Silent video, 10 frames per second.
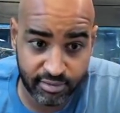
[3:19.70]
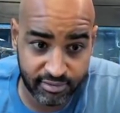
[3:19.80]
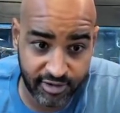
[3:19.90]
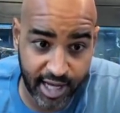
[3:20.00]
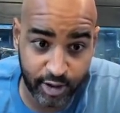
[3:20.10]

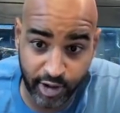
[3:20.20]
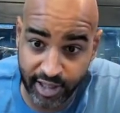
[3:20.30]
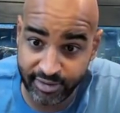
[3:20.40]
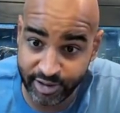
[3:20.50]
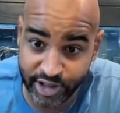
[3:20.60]
take a look
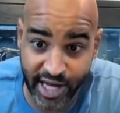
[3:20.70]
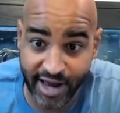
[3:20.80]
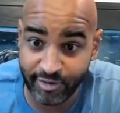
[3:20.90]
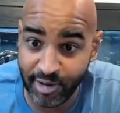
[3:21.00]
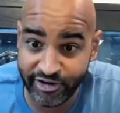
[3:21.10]
at the chat
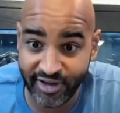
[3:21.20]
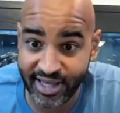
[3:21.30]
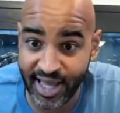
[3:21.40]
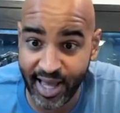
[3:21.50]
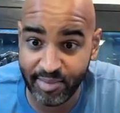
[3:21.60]
as much as I
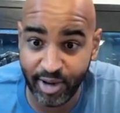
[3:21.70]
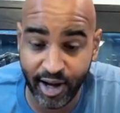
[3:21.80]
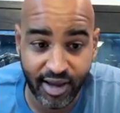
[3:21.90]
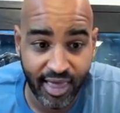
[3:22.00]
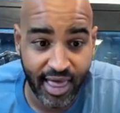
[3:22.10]
can, but